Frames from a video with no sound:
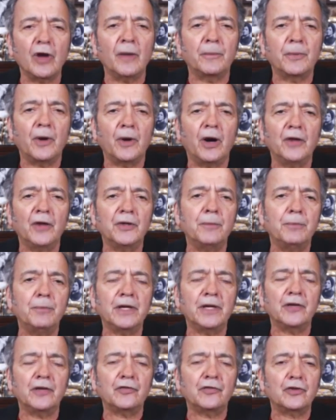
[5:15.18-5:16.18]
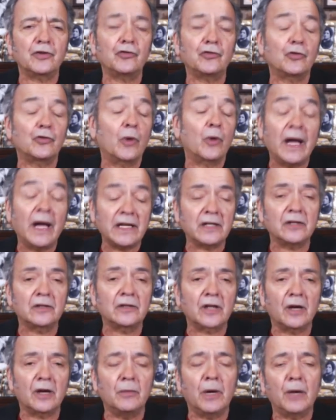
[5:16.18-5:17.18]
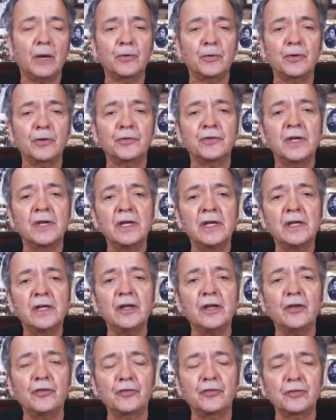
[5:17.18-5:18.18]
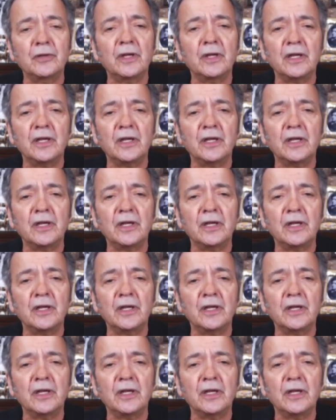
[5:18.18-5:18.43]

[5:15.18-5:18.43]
Trump on the biggest issue I can come up with is,